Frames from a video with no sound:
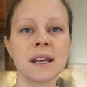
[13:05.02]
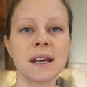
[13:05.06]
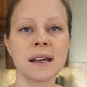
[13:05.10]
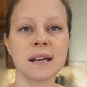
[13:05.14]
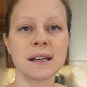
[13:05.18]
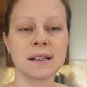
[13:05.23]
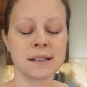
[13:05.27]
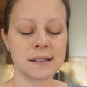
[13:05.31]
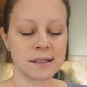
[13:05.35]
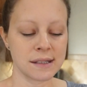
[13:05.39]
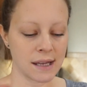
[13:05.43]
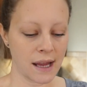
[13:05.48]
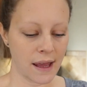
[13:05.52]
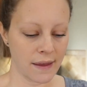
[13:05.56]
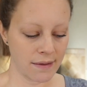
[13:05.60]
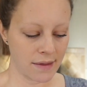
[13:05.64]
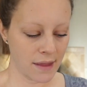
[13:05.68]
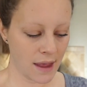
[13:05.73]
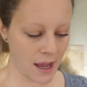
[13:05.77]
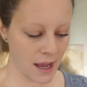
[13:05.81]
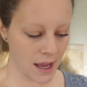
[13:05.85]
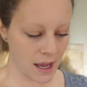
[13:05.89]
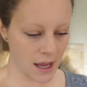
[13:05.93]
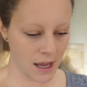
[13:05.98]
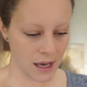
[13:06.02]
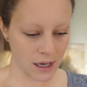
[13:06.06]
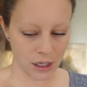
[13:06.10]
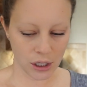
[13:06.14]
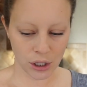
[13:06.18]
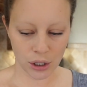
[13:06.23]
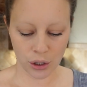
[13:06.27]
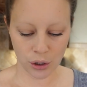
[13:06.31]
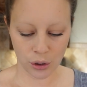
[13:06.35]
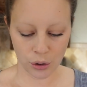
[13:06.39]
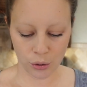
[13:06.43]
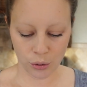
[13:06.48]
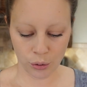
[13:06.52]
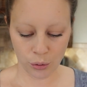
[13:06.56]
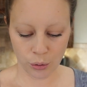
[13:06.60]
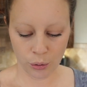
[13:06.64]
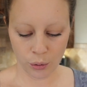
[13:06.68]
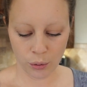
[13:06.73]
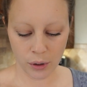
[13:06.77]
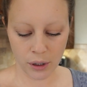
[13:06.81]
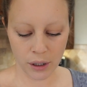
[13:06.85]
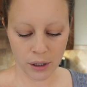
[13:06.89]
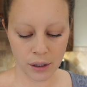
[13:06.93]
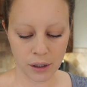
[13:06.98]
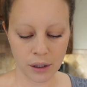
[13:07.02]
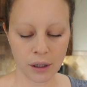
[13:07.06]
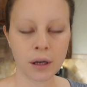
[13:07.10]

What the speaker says: this and then you